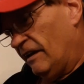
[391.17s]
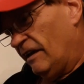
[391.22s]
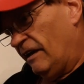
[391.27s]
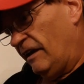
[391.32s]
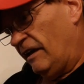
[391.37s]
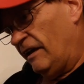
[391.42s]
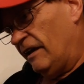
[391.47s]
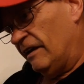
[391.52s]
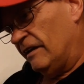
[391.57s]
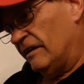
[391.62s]

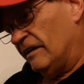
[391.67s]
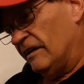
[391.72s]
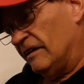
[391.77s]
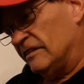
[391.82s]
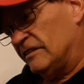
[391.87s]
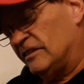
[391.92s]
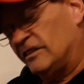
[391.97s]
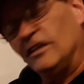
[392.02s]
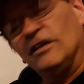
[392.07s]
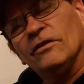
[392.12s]
And
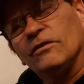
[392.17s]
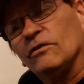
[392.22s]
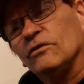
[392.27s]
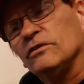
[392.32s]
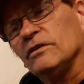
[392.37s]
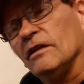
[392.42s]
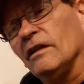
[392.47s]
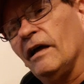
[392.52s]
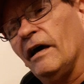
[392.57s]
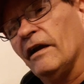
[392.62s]
still there's
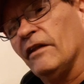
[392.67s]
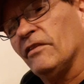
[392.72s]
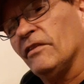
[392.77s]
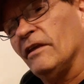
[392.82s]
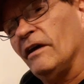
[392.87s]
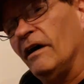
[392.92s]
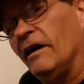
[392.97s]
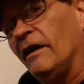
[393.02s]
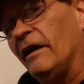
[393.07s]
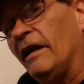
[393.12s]
a lot of
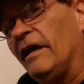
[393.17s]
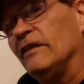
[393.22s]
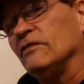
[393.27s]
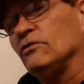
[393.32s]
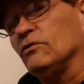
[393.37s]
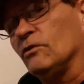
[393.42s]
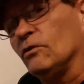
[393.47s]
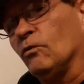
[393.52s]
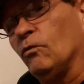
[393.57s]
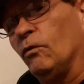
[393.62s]

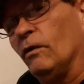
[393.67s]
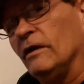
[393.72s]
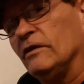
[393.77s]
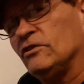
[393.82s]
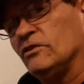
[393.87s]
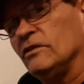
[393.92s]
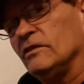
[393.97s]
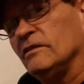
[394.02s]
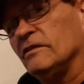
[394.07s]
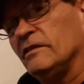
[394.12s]
unanswered
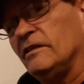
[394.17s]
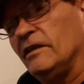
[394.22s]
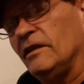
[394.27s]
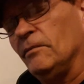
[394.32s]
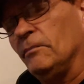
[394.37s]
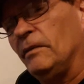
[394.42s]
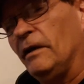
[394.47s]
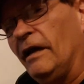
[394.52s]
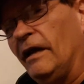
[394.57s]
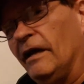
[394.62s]
questions need to
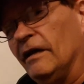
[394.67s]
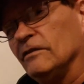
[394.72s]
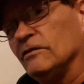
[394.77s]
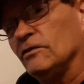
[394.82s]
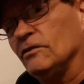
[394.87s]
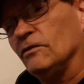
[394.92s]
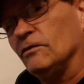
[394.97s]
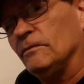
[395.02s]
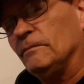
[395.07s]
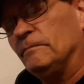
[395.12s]
be
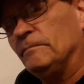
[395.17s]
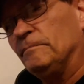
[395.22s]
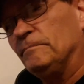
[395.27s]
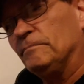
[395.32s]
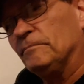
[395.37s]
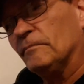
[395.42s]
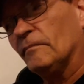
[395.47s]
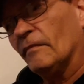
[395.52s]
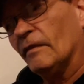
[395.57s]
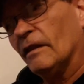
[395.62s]
answered.
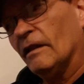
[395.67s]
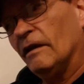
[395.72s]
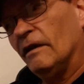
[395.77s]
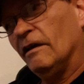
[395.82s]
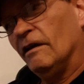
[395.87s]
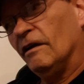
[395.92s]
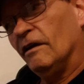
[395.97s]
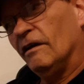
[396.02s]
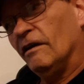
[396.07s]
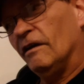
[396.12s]

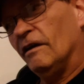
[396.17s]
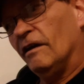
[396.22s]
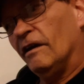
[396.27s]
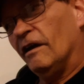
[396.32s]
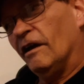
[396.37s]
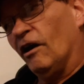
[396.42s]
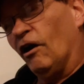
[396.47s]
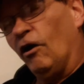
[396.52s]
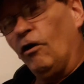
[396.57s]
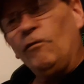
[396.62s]

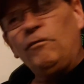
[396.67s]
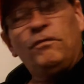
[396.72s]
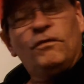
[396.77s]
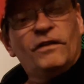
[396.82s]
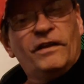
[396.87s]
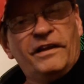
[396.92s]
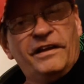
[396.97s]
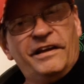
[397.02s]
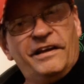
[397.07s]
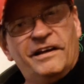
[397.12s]

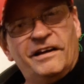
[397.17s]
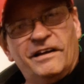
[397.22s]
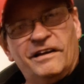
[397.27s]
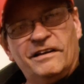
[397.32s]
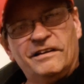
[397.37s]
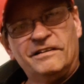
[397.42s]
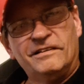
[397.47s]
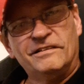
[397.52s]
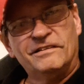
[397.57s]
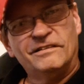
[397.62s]
Hopefully,
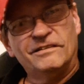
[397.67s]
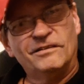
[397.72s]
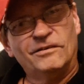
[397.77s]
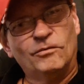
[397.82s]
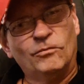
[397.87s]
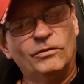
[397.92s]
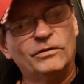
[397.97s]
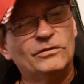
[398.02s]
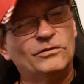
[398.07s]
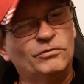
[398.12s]

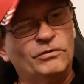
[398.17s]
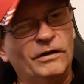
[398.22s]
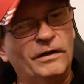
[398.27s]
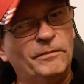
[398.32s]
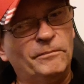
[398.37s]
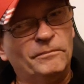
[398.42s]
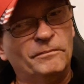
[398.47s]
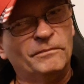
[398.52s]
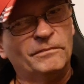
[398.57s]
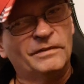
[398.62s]
when
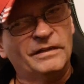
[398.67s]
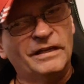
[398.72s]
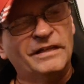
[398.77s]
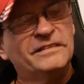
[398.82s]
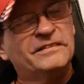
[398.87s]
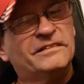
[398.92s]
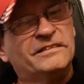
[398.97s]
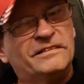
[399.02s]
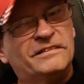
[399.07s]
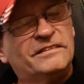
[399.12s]
Trump
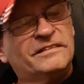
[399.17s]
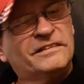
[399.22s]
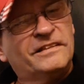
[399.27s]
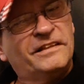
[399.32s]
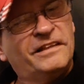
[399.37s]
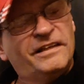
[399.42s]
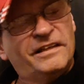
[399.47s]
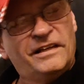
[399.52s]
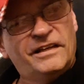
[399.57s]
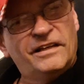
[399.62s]
does
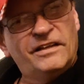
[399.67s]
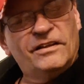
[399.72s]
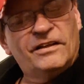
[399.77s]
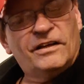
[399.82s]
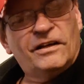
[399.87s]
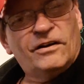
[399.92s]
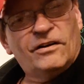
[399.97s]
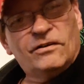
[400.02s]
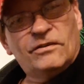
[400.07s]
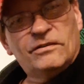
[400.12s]
get in
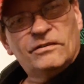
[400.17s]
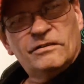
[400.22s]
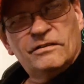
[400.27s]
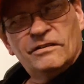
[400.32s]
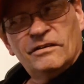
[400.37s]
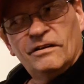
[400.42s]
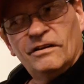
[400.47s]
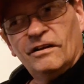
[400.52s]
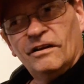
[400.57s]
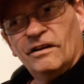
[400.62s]
there,
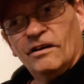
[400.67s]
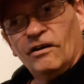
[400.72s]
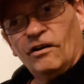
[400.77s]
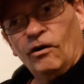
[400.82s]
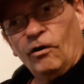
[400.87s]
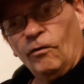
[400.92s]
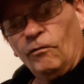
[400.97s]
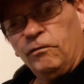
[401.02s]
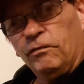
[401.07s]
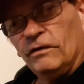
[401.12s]

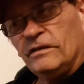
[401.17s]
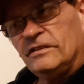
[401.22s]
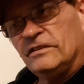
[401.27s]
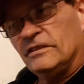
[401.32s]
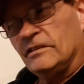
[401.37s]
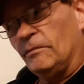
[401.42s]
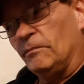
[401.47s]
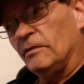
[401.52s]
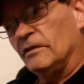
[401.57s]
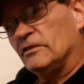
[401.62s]
hopefully
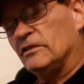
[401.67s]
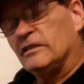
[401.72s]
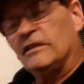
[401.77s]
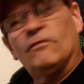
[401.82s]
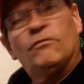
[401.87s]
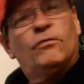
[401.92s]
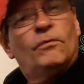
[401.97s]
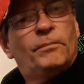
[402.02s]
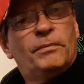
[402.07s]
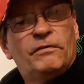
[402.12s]
some of this
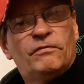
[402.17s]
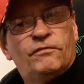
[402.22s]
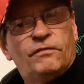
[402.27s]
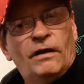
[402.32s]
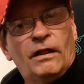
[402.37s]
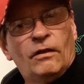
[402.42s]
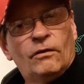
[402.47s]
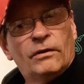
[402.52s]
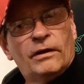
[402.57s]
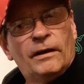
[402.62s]
stuff will be
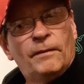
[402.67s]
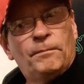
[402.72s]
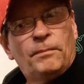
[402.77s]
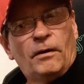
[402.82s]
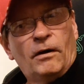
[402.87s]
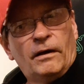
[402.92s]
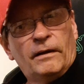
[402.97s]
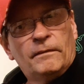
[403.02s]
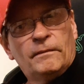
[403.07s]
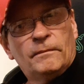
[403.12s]
followed up
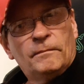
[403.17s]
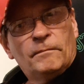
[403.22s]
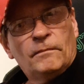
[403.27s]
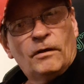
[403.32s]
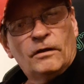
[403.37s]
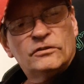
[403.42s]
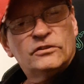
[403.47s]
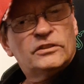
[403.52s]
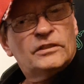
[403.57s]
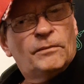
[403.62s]
on
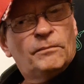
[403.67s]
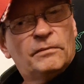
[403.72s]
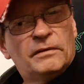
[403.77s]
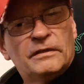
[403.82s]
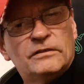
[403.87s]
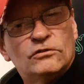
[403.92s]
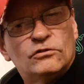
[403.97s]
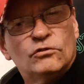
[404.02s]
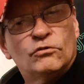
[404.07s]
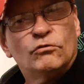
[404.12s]
some of
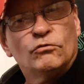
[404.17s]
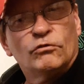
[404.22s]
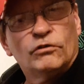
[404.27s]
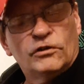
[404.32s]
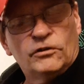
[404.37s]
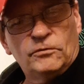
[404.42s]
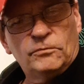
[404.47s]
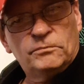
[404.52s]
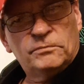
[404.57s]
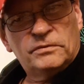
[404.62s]
these
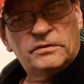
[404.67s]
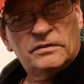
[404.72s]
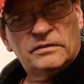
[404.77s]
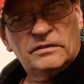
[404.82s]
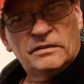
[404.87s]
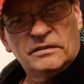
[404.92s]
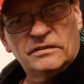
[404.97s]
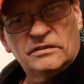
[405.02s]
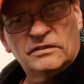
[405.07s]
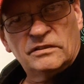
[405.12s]
groups
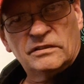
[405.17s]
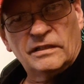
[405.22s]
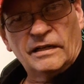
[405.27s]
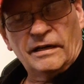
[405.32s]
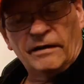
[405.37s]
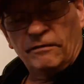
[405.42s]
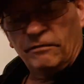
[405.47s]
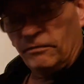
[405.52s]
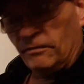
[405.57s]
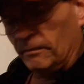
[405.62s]
and
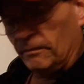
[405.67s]
stuff.